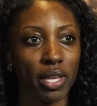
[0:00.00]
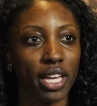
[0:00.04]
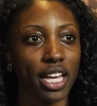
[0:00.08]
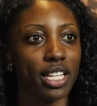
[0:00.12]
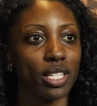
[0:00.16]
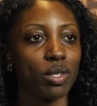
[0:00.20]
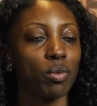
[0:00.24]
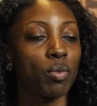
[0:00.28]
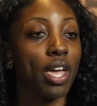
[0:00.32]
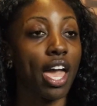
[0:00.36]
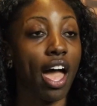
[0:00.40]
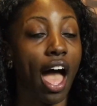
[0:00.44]

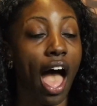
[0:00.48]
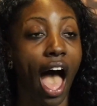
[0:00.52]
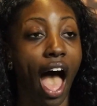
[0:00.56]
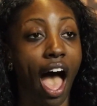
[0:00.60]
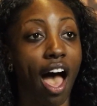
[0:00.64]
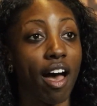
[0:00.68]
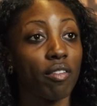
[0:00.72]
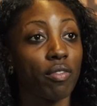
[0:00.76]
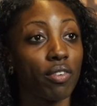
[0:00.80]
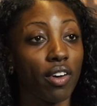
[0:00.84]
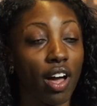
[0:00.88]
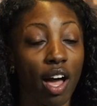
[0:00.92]
because we
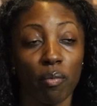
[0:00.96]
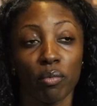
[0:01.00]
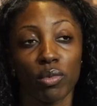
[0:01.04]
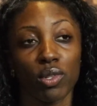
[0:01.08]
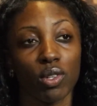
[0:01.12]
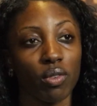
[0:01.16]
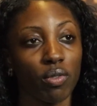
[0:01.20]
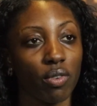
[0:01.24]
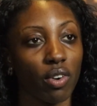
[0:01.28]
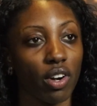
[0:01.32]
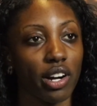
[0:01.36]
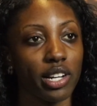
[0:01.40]
have come
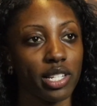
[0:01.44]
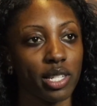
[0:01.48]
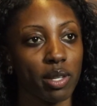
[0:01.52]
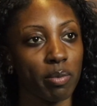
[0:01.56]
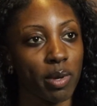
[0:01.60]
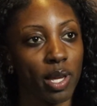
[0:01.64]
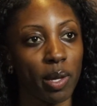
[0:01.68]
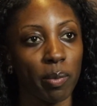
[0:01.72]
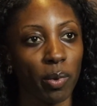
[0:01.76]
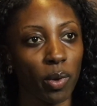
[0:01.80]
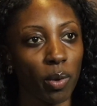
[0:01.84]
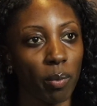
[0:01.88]
so far as a
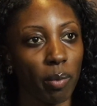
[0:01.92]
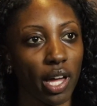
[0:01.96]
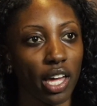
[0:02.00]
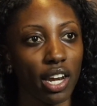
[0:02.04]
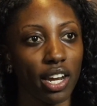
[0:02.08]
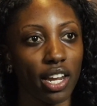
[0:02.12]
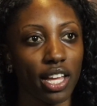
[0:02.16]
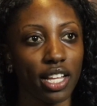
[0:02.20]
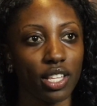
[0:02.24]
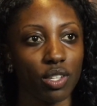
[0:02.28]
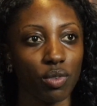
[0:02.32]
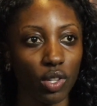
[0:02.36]
people,
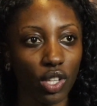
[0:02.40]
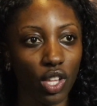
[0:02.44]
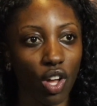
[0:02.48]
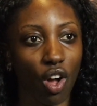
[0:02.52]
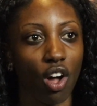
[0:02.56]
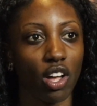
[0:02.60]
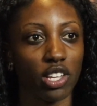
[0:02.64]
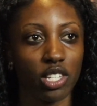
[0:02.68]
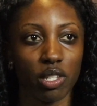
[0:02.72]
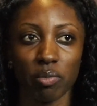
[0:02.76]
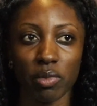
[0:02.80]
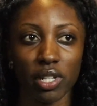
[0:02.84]
but it's really
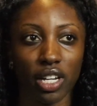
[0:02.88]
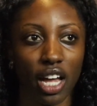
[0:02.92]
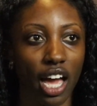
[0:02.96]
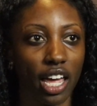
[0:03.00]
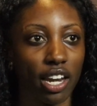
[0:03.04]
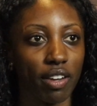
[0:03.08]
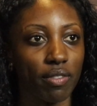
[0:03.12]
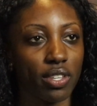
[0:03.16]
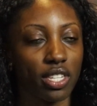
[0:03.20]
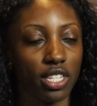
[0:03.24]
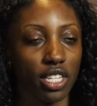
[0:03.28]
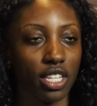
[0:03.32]
awesome to kind of